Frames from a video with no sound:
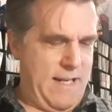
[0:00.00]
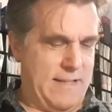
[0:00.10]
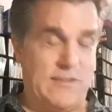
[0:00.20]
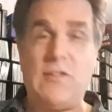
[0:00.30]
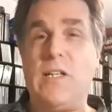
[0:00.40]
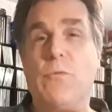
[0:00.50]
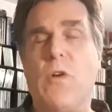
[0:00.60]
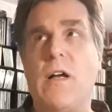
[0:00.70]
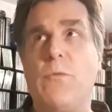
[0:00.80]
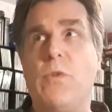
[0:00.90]
certainly
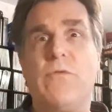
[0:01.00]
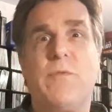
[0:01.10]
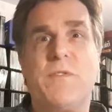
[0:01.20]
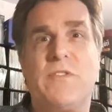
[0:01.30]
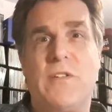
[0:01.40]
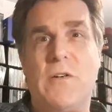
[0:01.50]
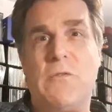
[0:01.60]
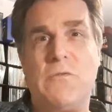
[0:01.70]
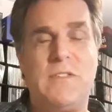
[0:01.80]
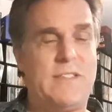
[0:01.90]
Ron Wood from the
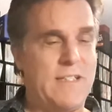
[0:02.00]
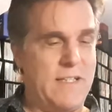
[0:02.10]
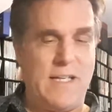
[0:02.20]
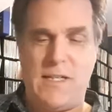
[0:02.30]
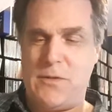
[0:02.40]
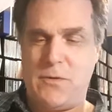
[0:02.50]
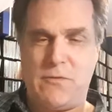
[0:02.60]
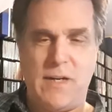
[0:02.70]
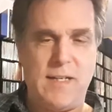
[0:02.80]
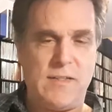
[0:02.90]
Stones uh, doing
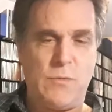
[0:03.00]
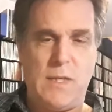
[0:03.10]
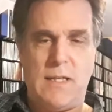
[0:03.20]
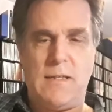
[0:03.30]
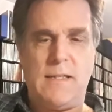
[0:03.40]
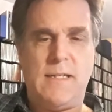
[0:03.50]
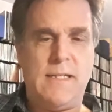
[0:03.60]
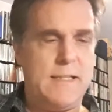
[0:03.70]
great as well.